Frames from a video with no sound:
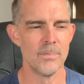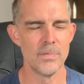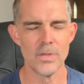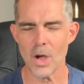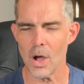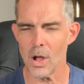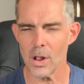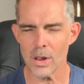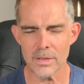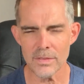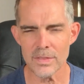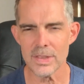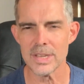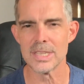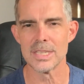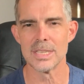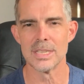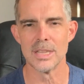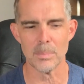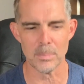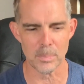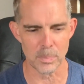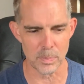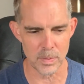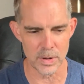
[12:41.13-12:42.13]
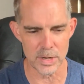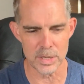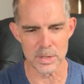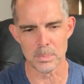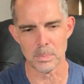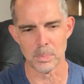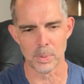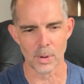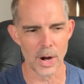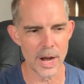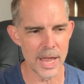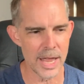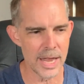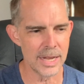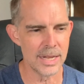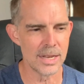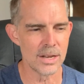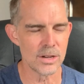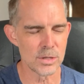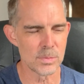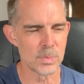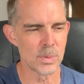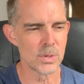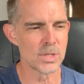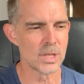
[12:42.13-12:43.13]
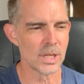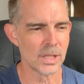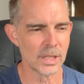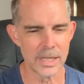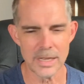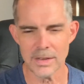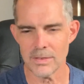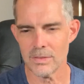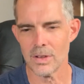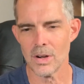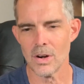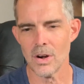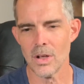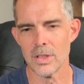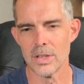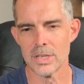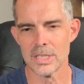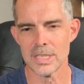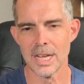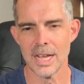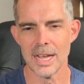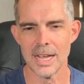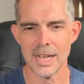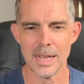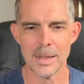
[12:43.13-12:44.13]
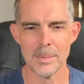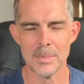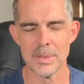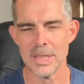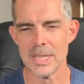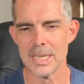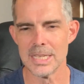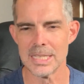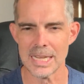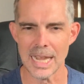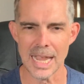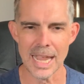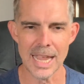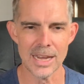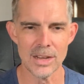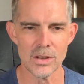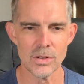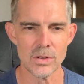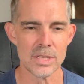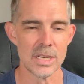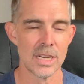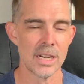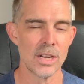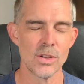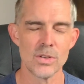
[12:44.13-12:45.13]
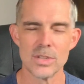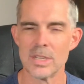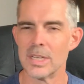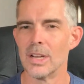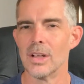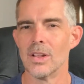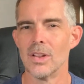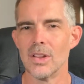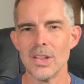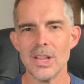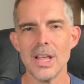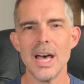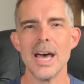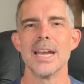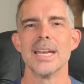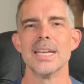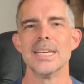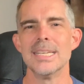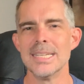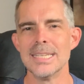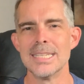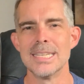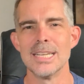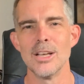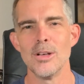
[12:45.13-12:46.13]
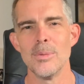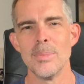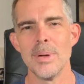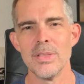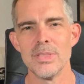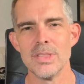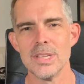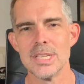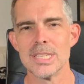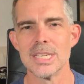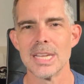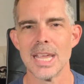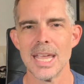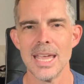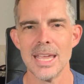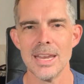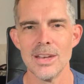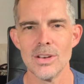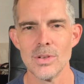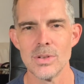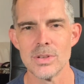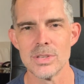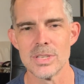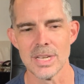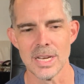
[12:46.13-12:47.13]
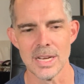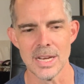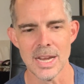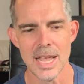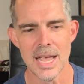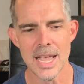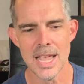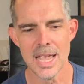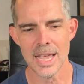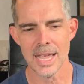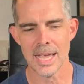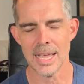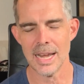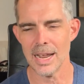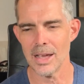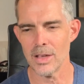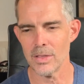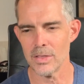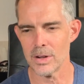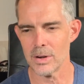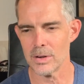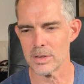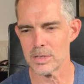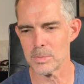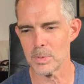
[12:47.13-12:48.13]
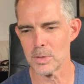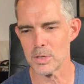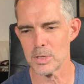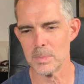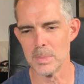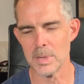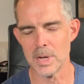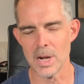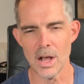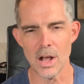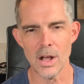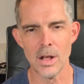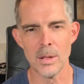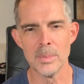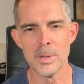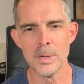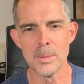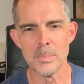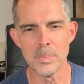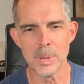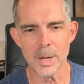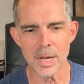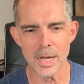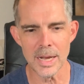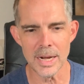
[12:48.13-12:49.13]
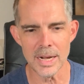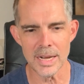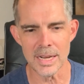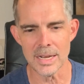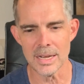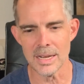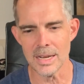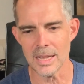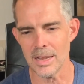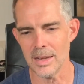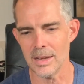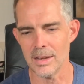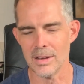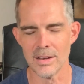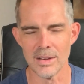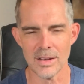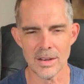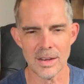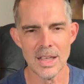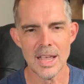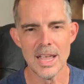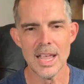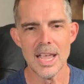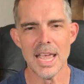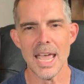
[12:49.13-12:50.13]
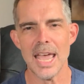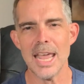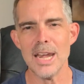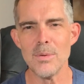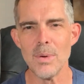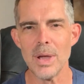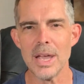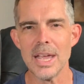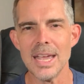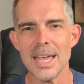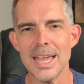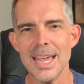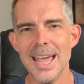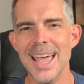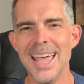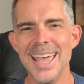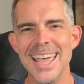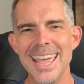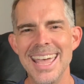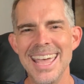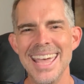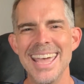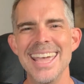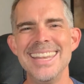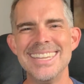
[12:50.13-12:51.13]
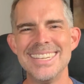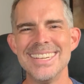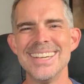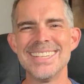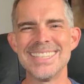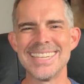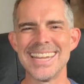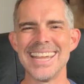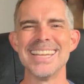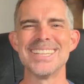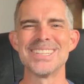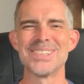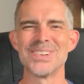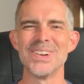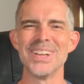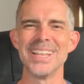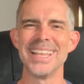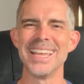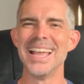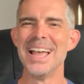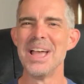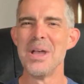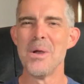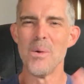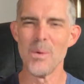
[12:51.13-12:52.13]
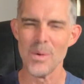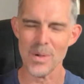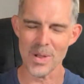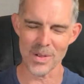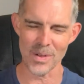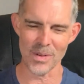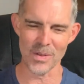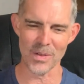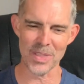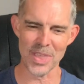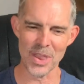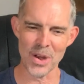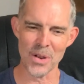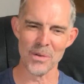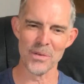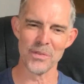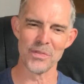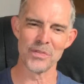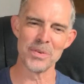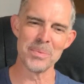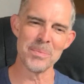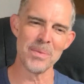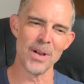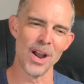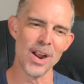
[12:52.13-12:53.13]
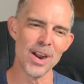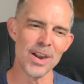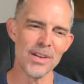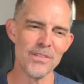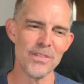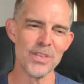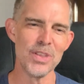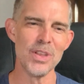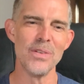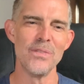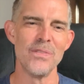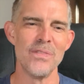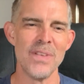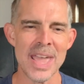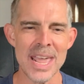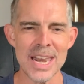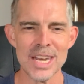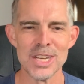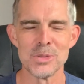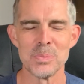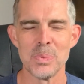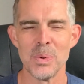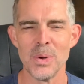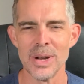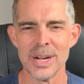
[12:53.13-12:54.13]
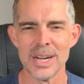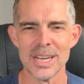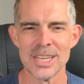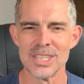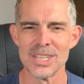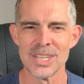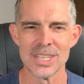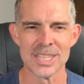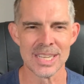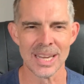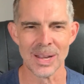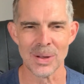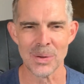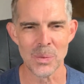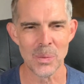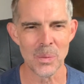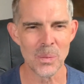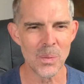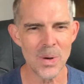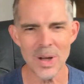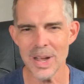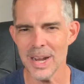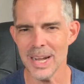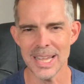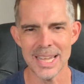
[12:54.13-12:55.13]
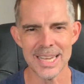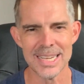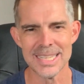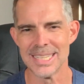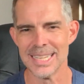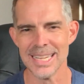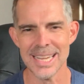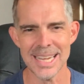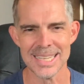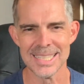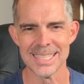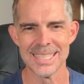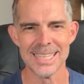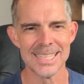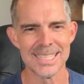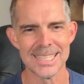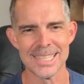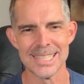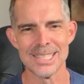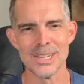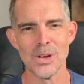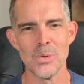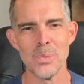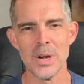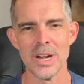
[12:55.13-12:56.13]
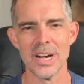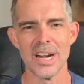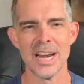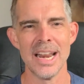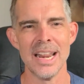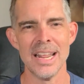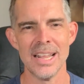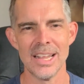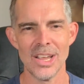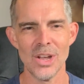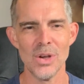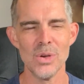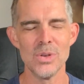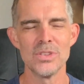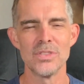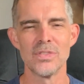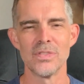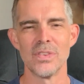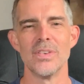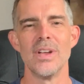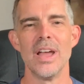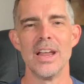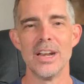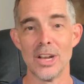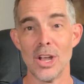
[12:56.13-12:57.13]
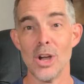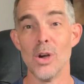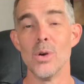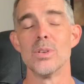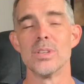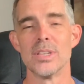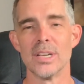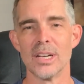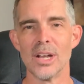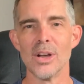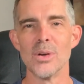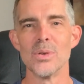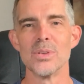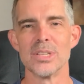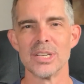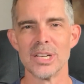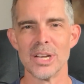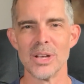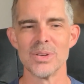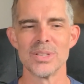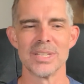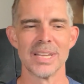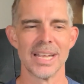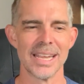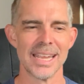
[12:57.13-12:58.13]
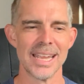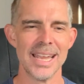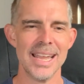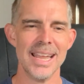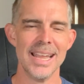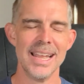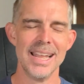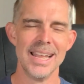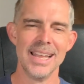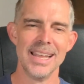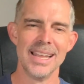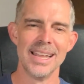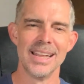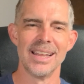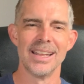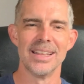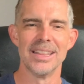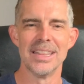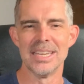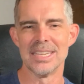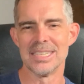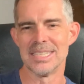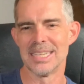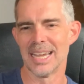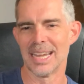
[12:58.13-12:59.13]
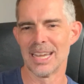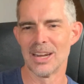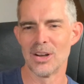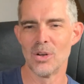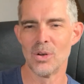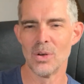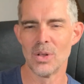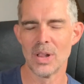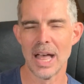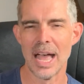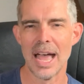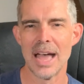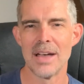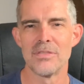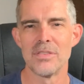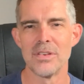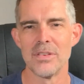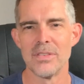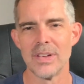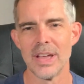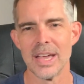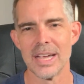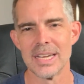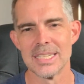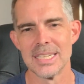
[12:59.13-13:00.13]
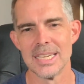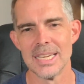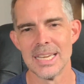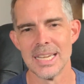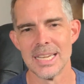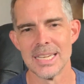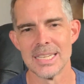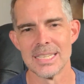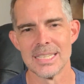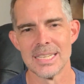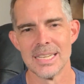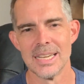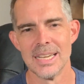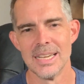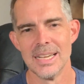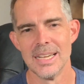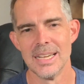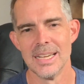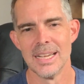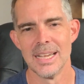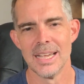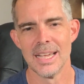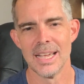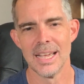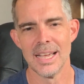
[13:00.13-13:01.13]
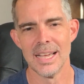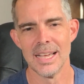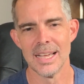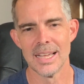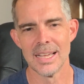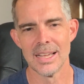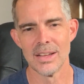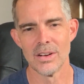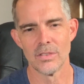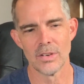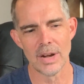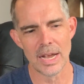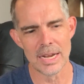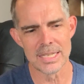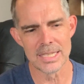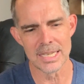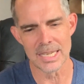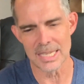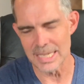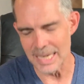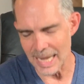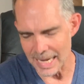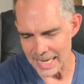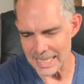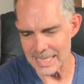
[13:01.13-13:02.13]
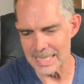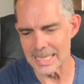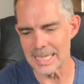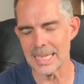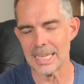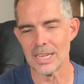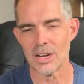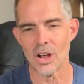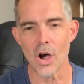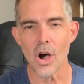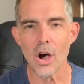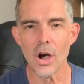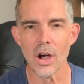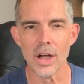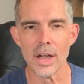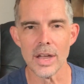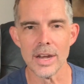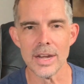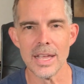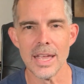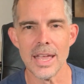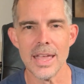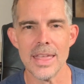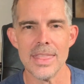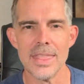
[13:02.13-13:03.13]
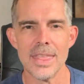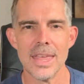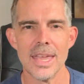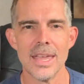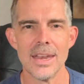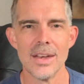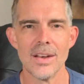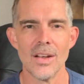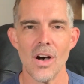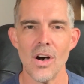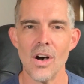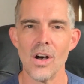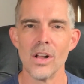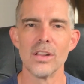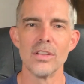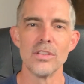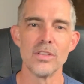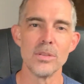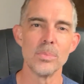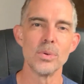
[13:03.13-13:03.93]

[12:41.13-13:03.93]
all of this bread they're supposed to leave there all the time, and these candles, and it goes into a lot of detail about these candles and how they're supposed to be an almond bud, and anyway, it just gets really, you know, from our vantage point, it's just like, what is this? This is so weird. And it goes and goes and goes and goes, like the second whole half of Exodus, Exodus 19 on, and then all of